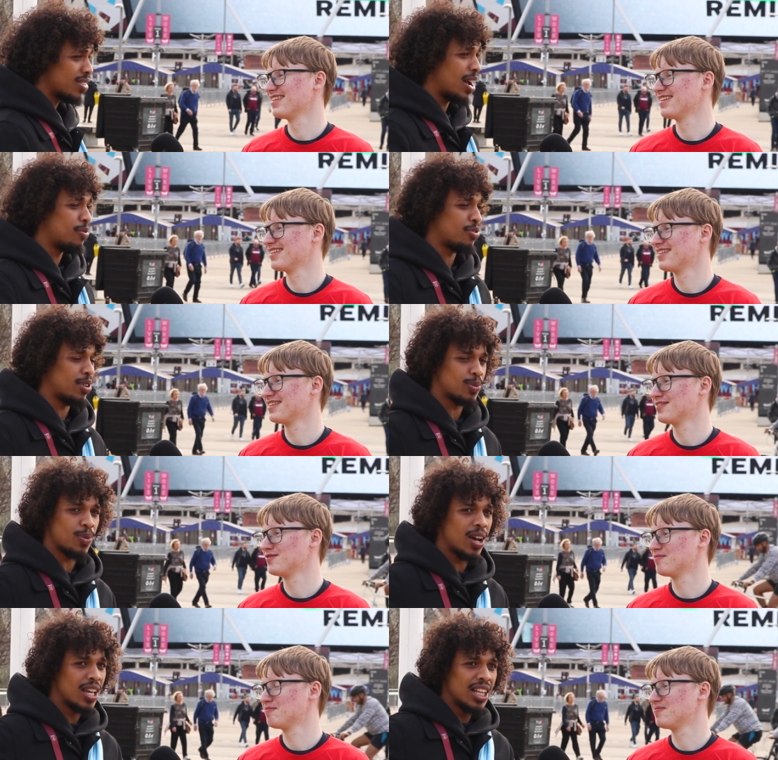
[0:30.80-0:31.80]
Speaker 1: time for us.
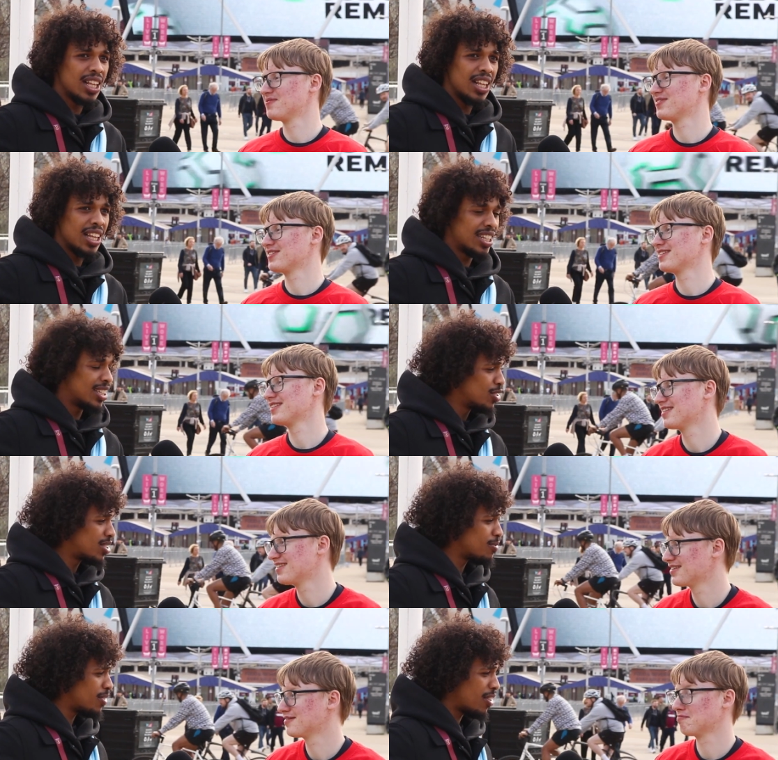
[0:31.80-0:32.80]
But you
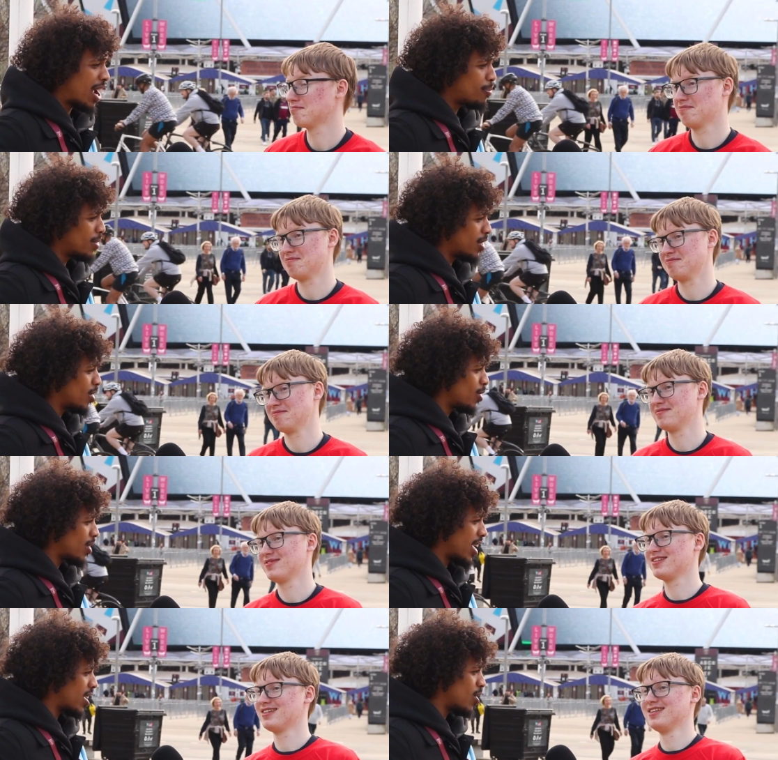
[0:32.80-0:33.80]
seem very happy. You don't
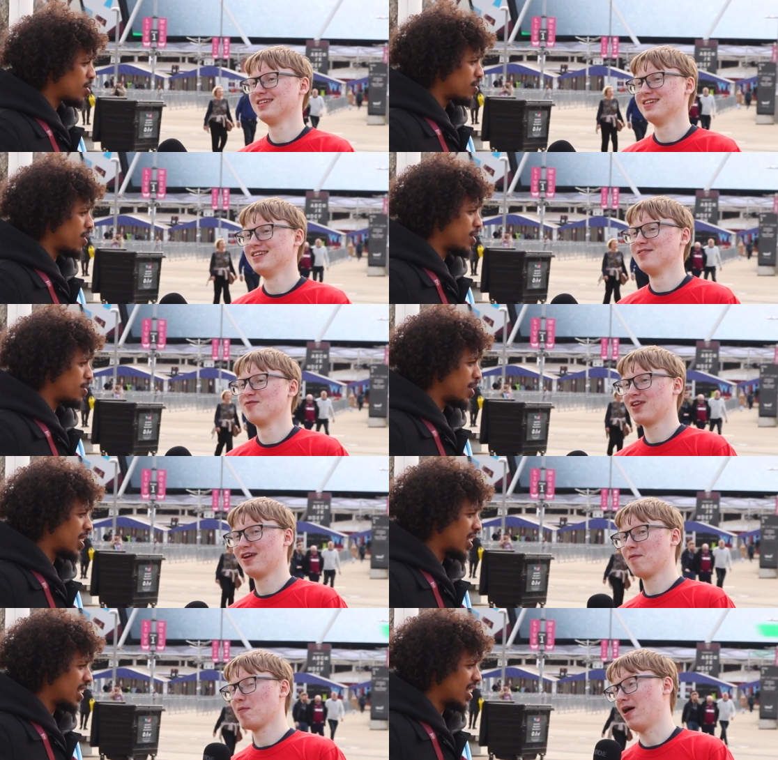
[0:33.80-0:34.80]
look like an Arsenal fan to me.
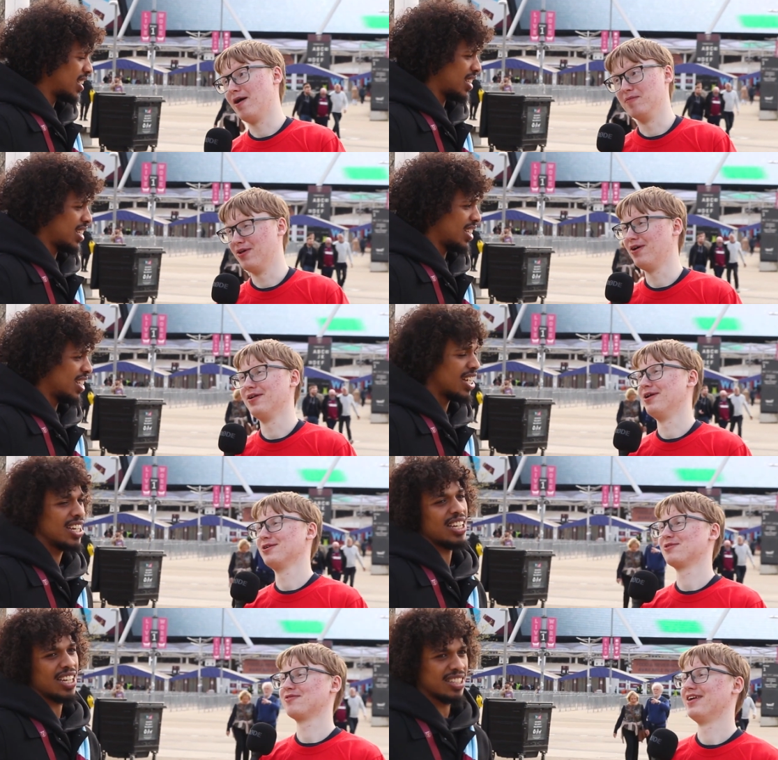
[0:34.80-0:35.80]
Speaker 2: I'm not an
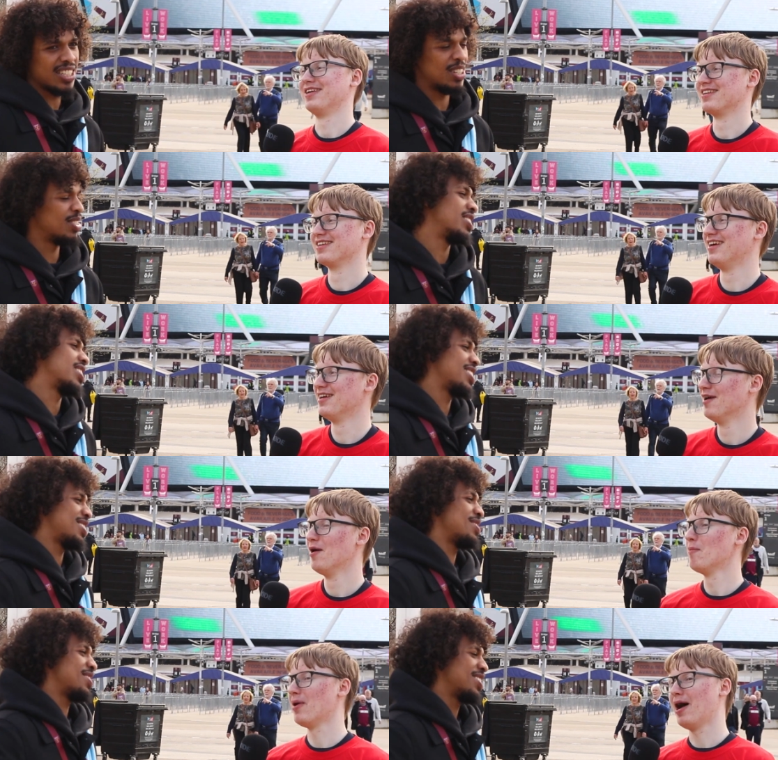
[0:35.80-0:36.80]
Arsenal yeah, fan.